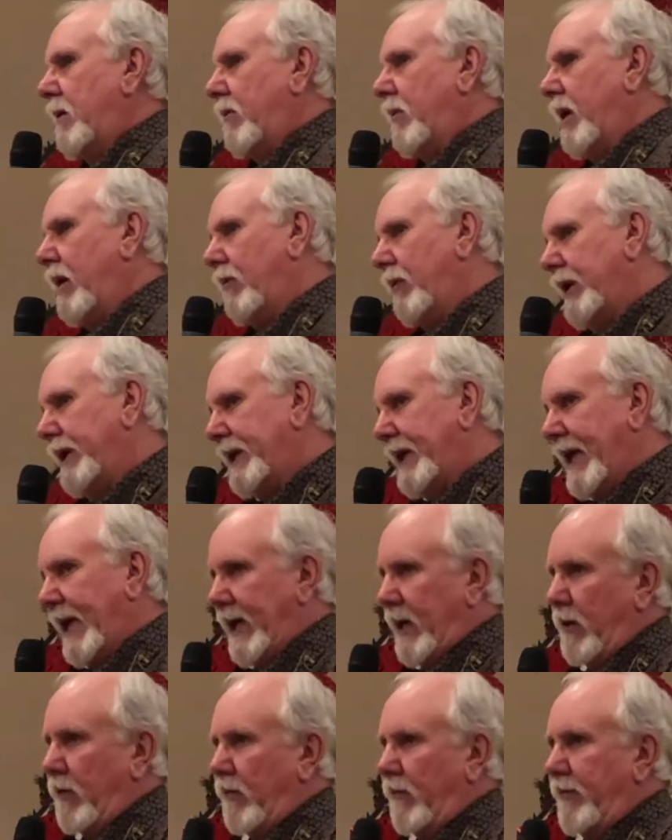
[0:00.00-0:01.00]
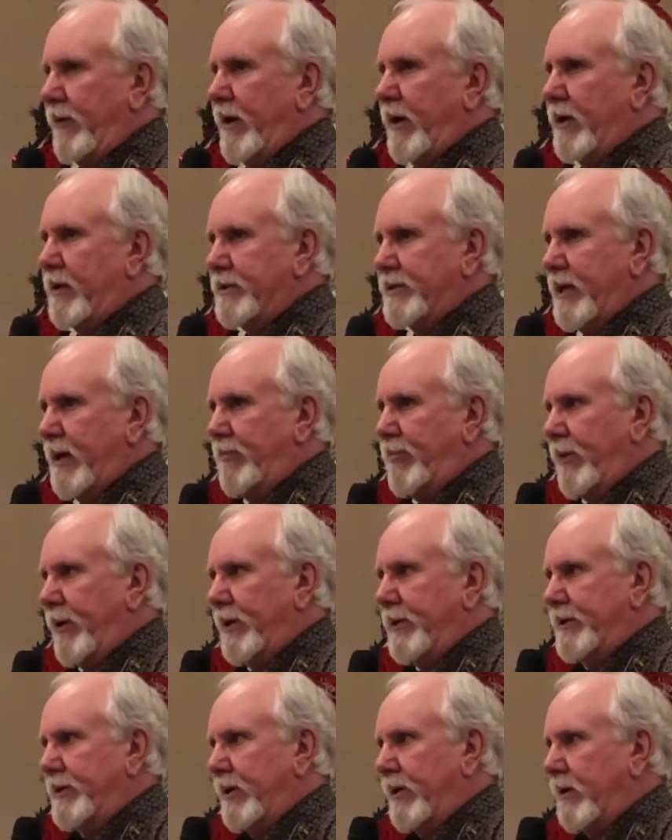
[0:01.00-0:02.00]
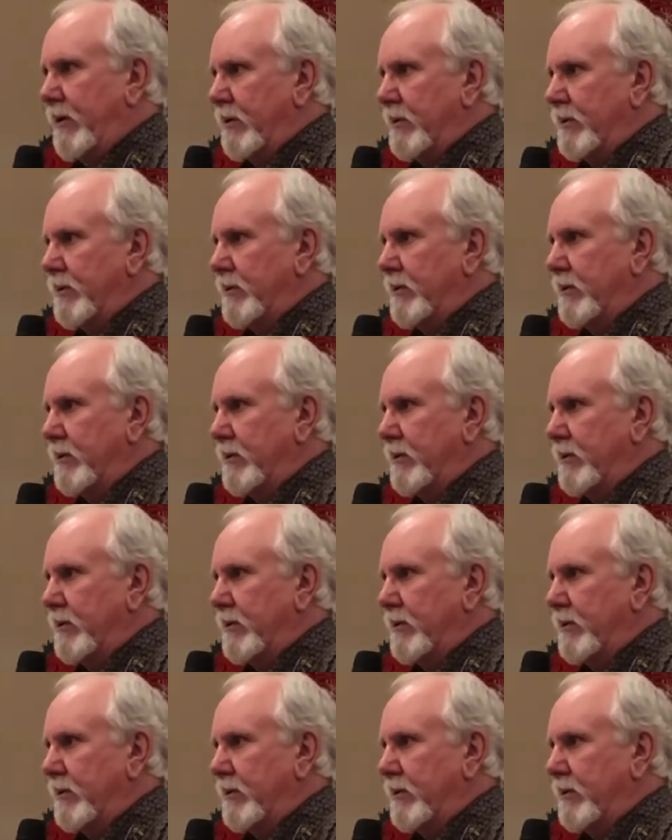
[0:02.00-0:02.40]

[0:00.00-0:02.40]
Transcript: well, we can't go over there because they pray in tongues.